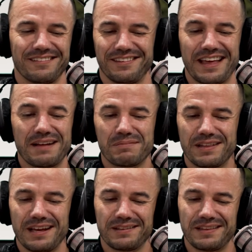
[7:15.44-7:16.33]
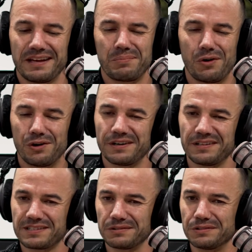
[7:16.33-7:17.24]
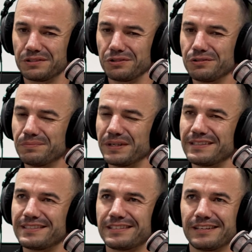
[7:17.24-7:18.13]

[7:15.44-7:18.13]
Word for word: that that that part I still do, but